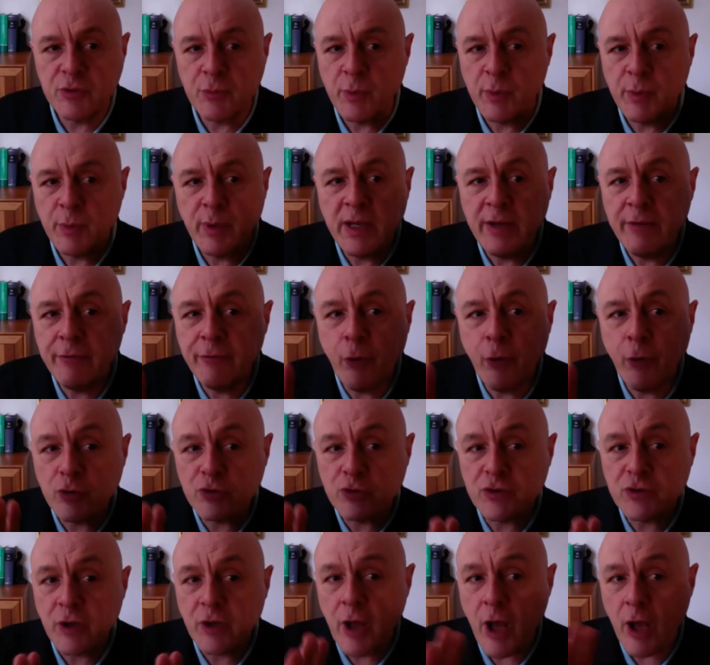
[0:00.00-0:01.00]
We really
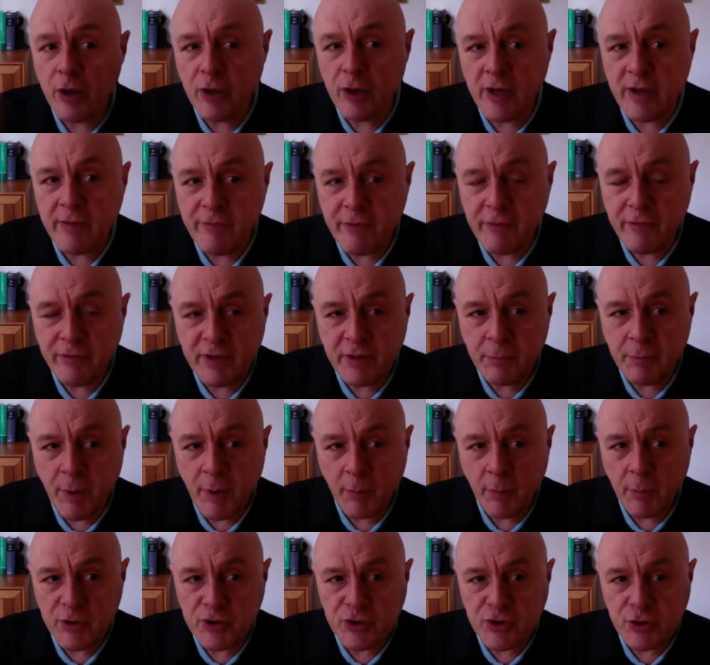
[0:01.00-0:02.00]
focused on 150
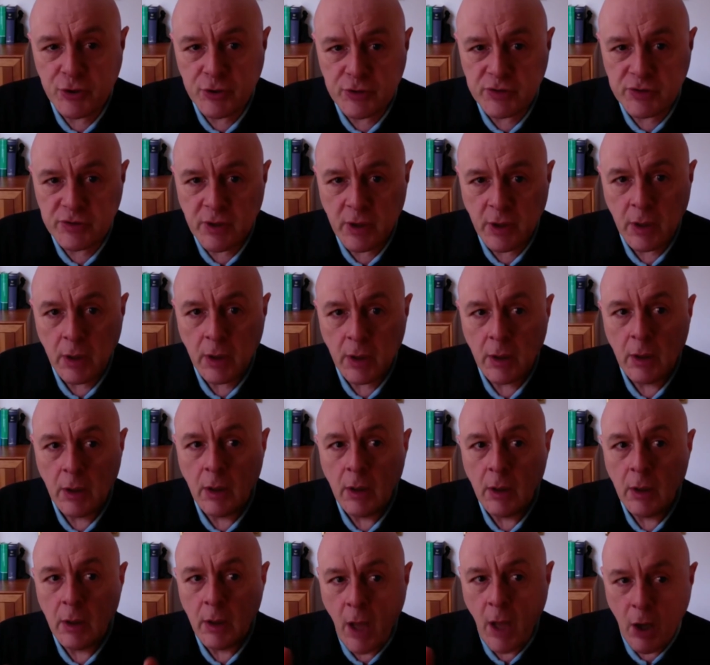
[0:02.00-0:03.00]
publishers,
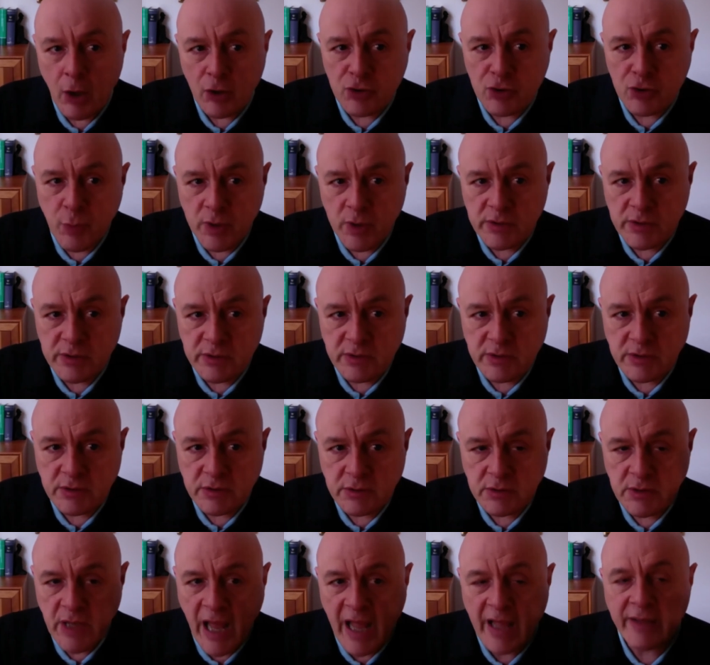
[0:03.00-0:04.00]
large ones
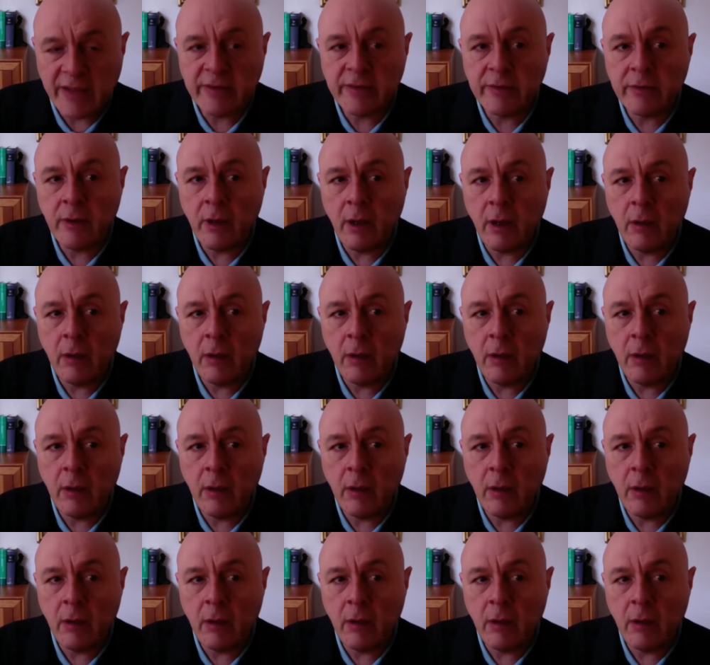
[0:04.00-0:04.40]
that